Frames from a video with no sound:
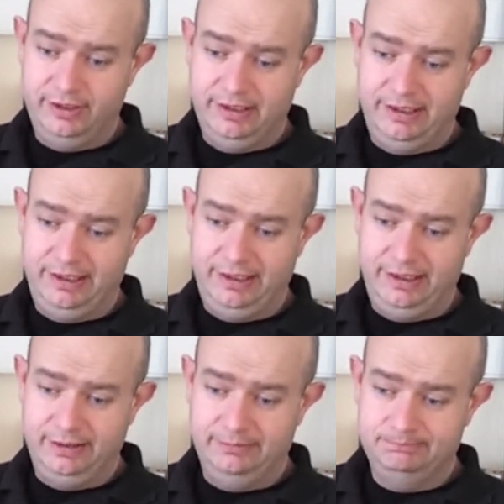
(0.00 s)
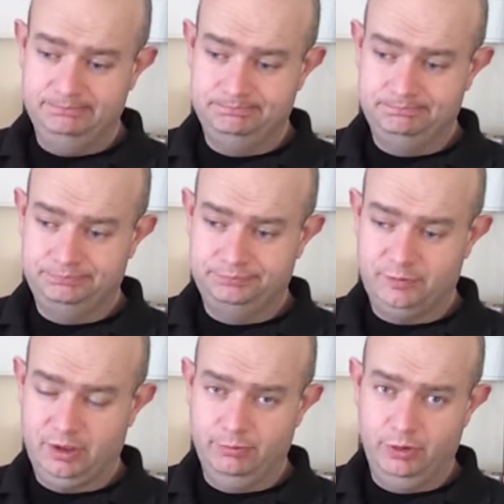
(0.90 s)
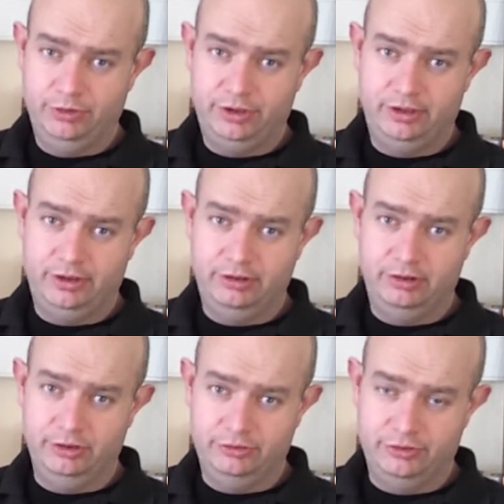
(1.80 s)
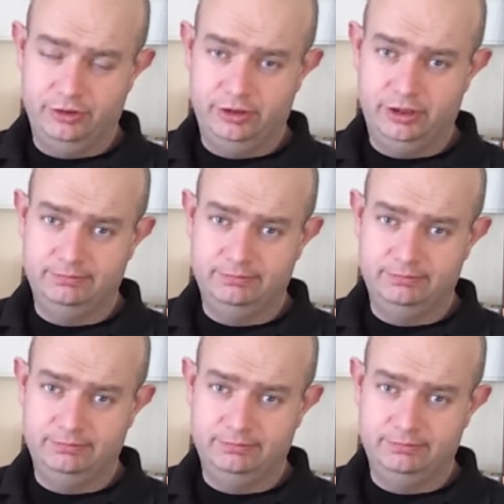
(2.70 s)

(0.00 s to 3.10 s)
a motor controller